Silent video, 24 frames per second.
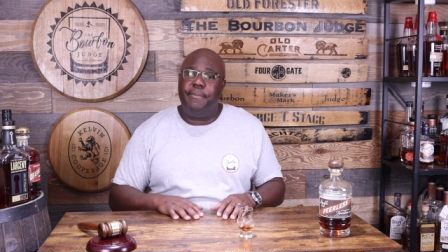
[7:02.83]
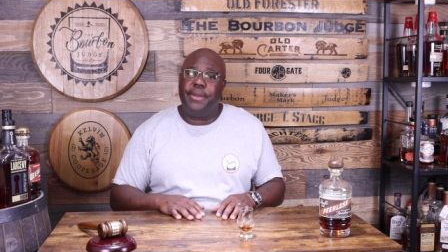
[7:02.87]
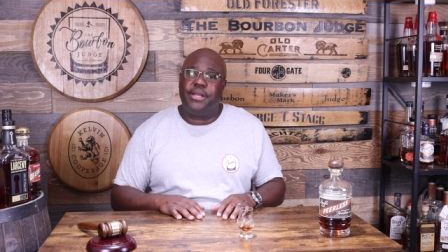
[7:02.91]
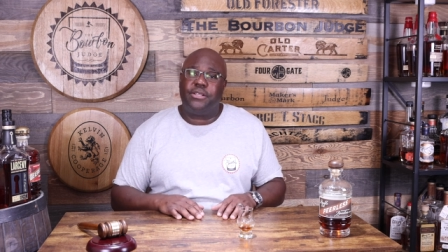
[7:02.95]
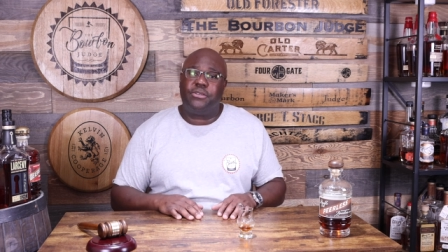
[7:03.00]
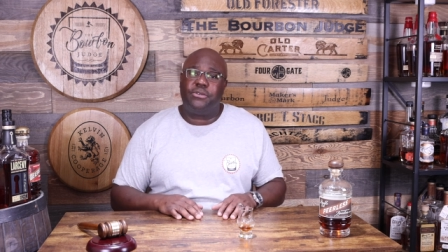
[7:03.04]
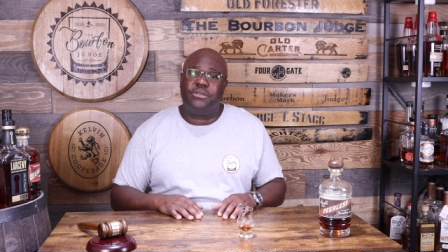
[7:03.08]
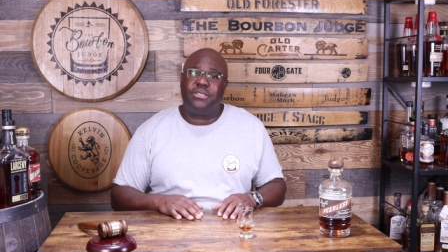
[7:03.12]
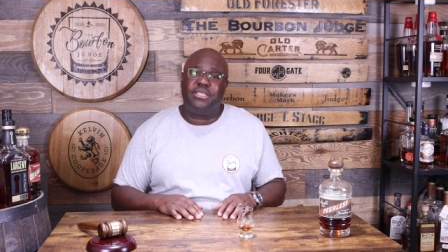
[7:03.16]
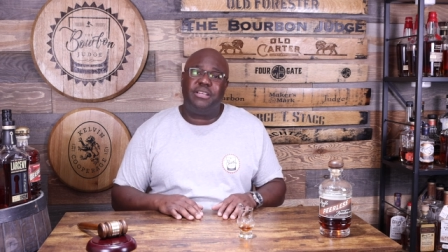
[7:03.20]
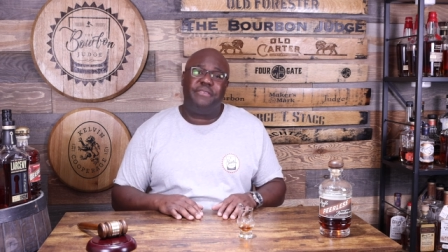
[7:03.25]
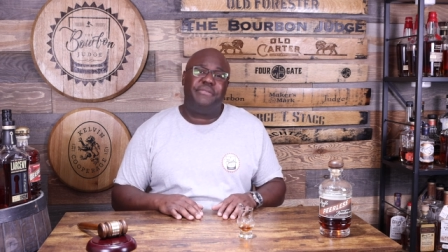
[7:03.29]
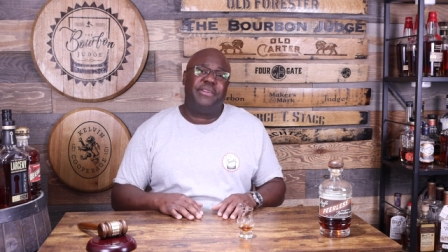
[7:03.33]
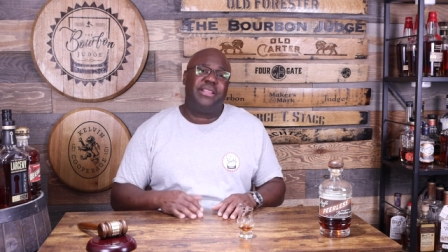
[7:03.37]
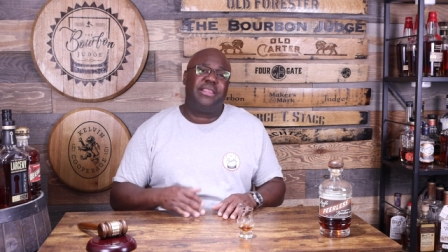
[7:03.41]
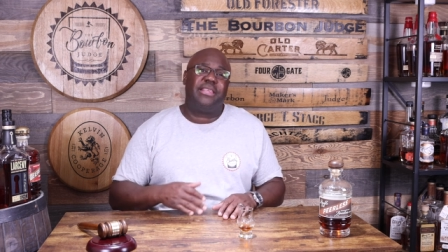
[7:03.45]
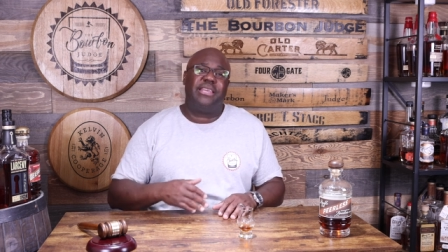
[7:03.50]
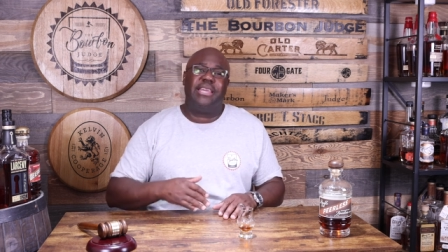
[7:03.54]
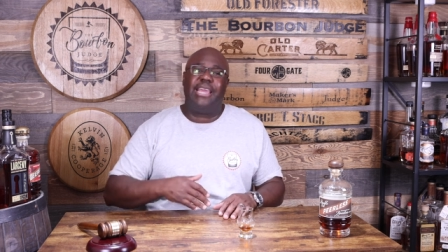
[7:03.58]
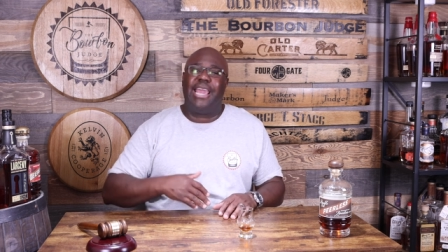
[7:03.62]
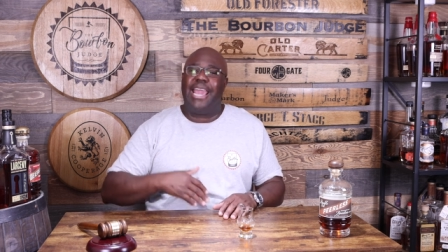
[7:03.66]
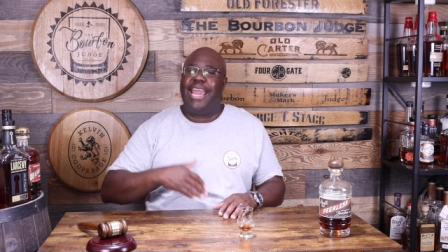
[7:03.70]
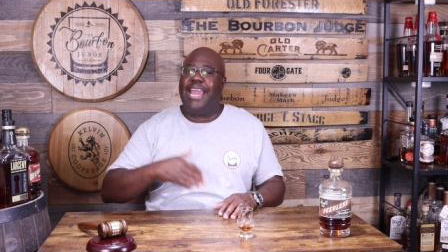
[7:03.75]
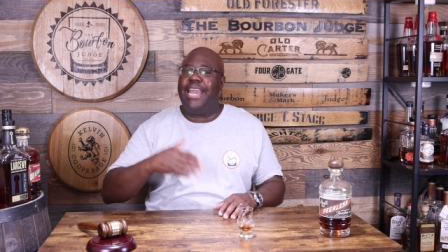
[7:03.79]
Michter's stuff, like
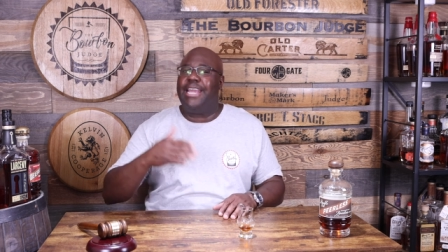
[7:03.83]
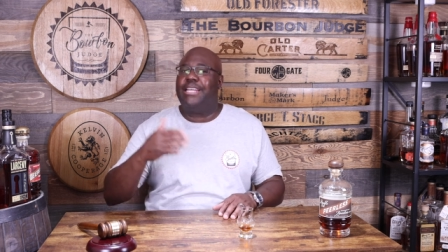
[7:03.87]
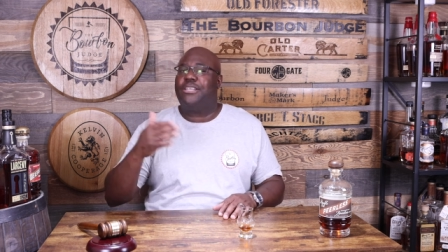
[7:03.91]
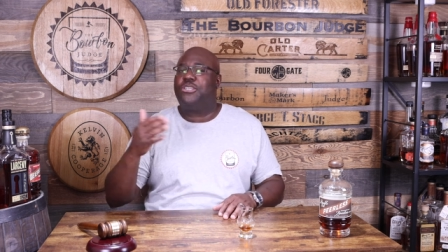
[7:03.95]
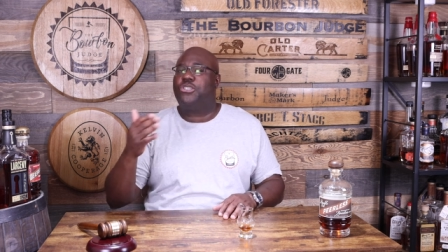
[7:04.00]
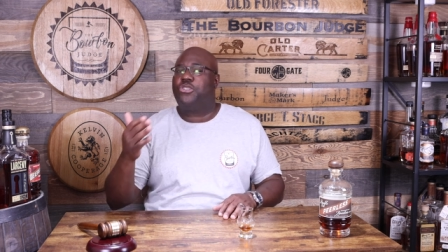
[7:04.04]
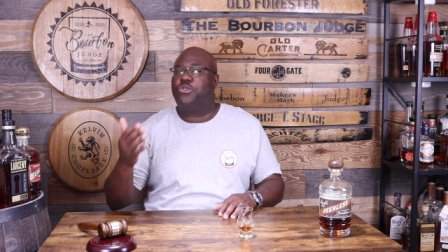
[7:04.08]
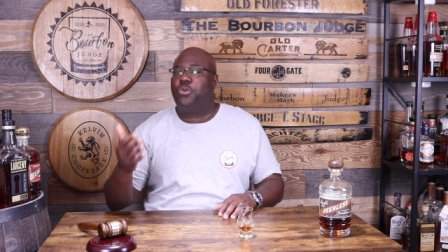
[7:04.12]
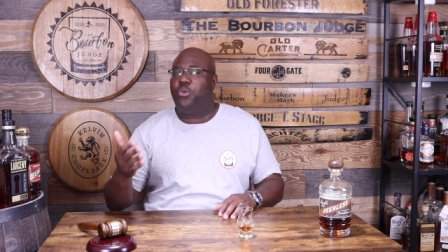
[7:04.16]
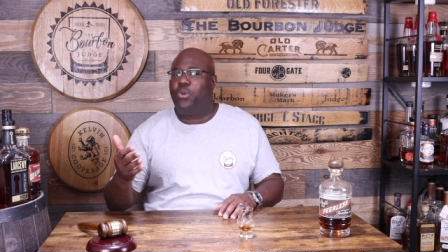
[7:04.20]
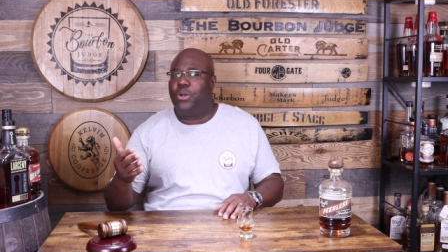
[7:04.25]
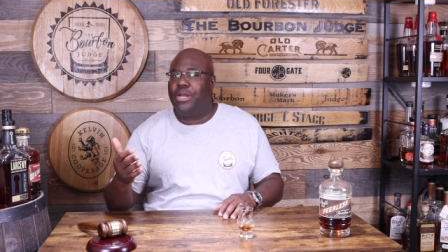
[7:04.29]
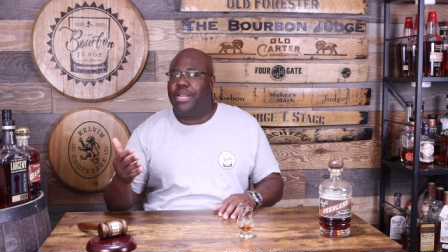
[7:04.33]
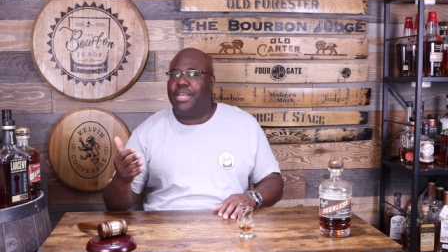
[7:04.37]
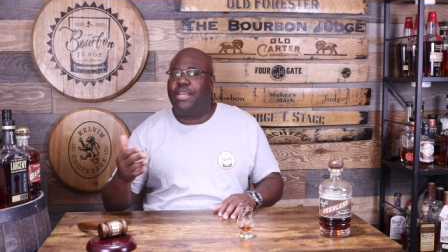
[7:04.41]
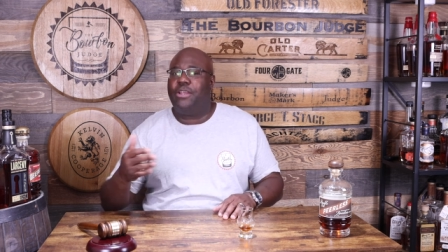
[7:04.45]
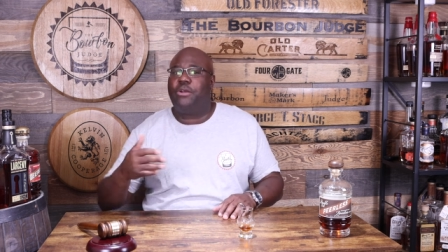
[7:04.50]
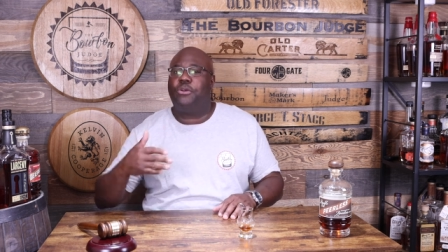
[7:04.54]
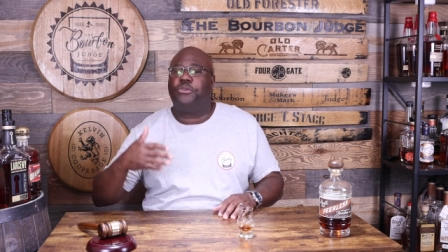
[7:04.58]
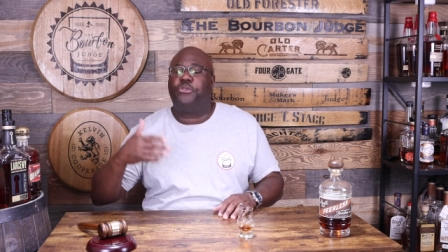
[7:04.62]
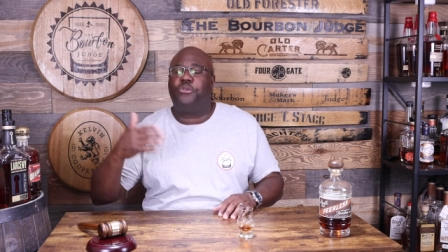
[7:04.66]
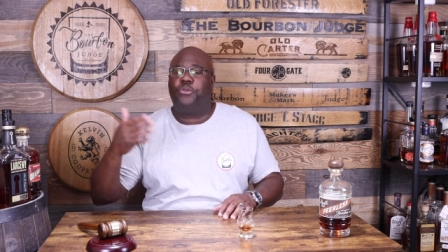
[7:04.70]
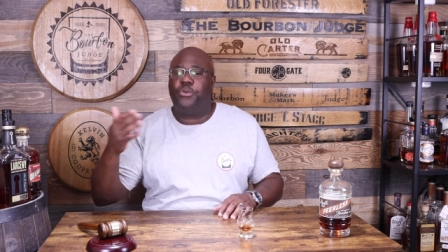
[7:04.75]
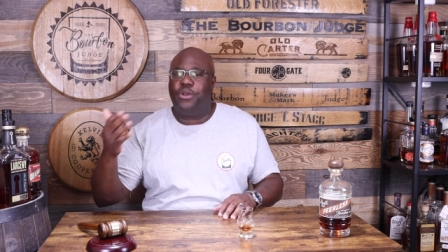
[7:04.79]
the age 20
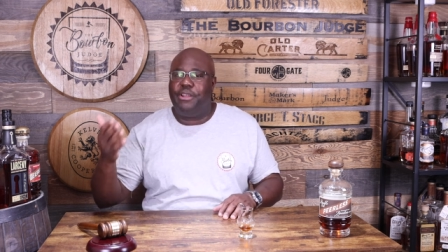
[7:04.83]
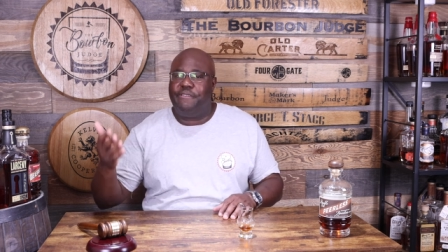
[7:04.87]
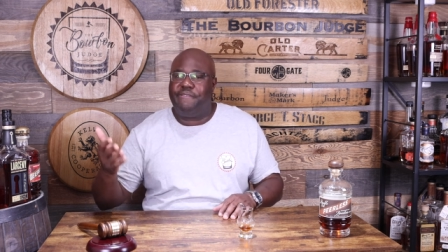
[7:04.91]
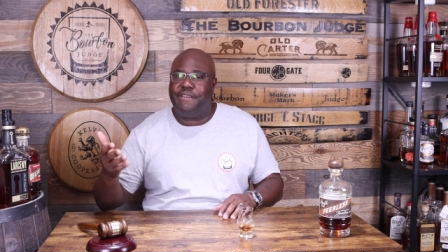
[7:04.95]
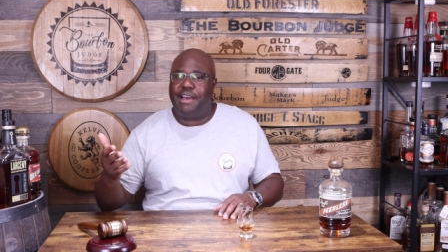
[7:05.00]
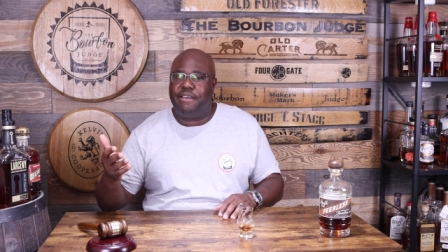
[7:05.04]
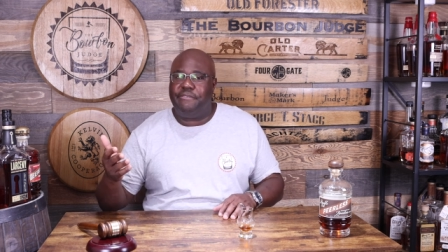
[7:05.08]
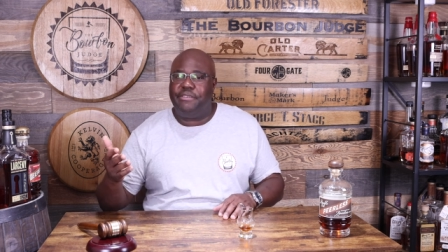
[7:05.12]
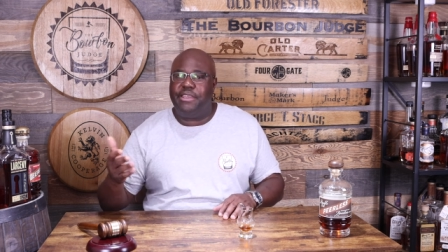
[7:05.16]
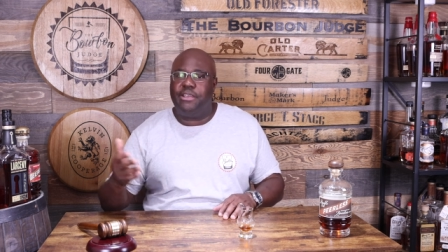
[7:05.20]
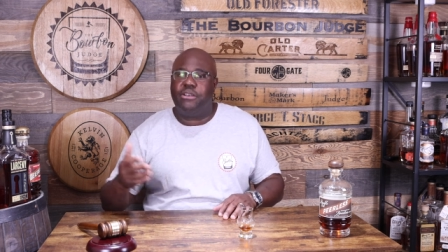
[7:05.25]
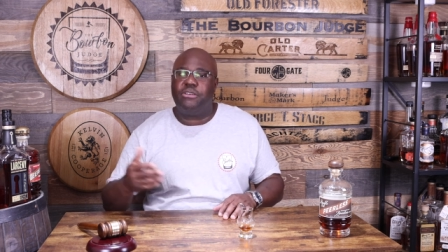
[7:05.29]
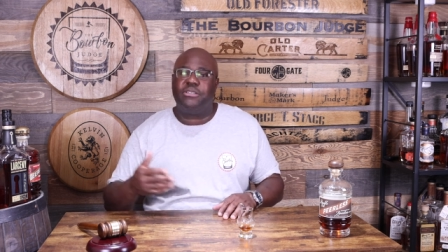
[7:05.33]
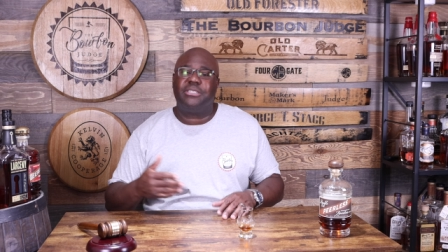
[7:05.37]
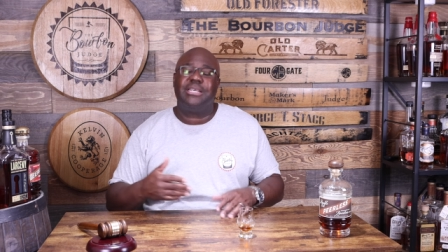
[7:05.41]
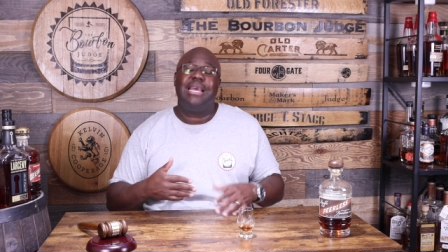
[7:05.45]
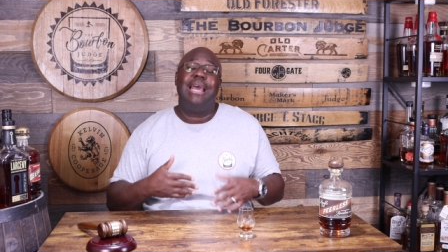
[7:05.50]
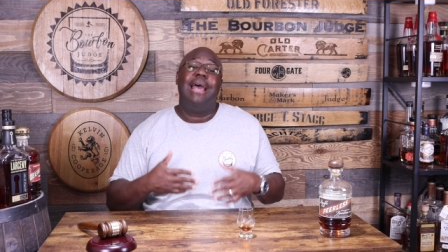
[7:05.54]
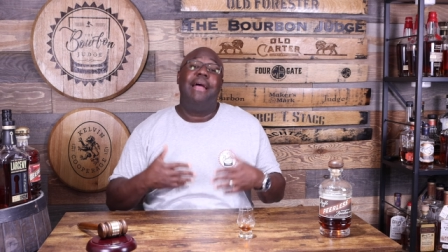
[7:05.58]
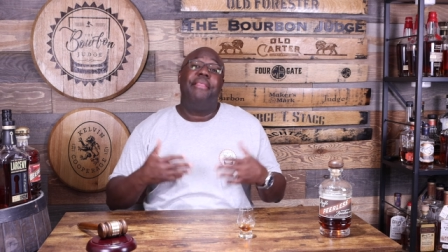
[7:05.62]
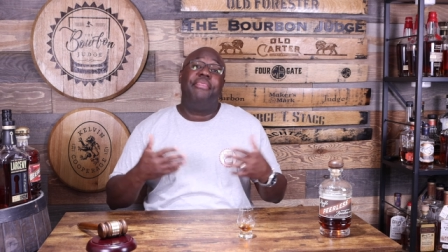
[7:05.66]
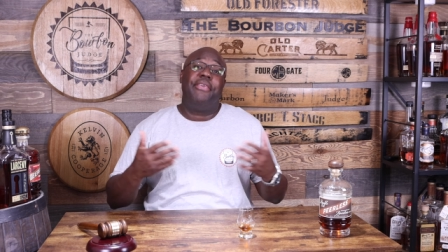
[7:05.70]
or 25 years.